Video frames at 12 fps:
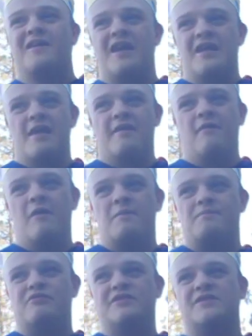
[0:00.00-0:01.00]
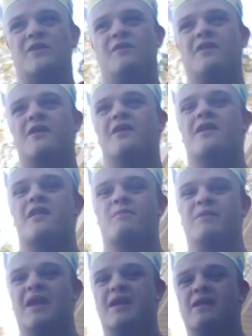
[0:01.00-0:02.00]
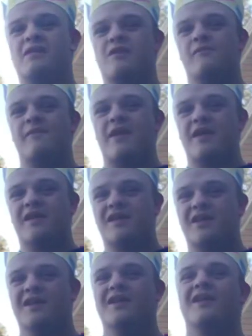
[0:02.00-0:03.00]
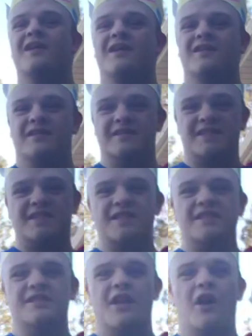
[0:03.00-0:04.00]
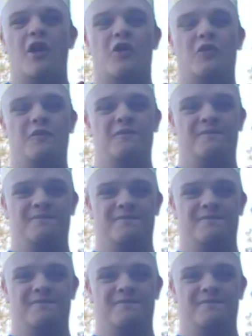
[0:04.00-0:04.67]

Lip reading: King Ever Puzolia is planning to make, the CEO,